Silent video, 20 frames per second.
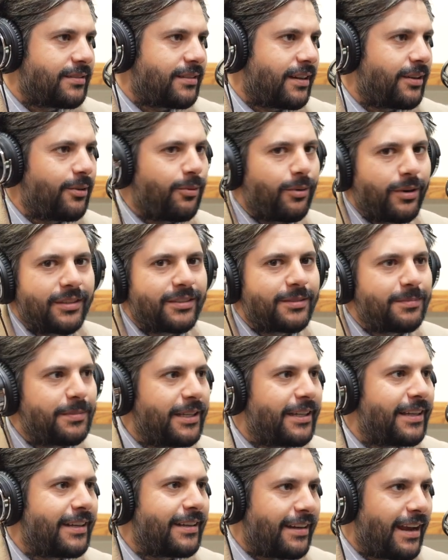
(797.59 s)
I don't want to
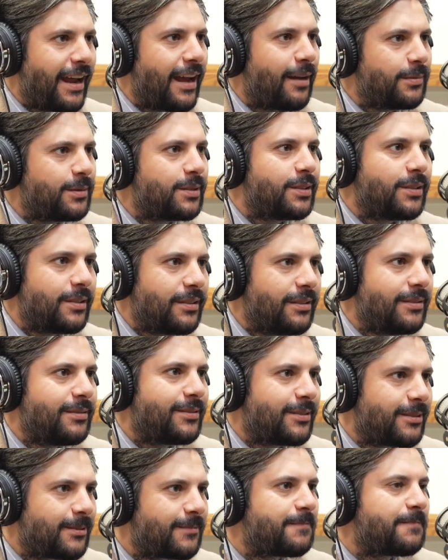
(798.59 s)
speak in
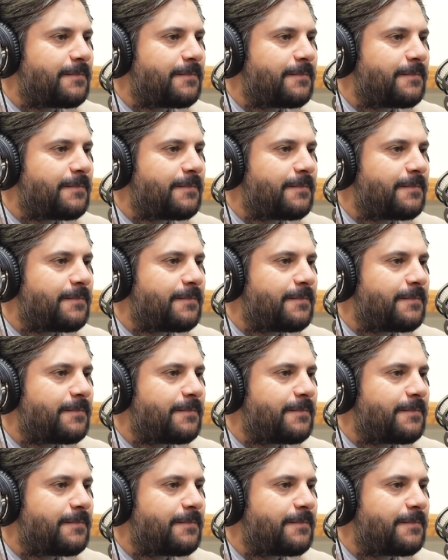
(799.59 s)
absolutes.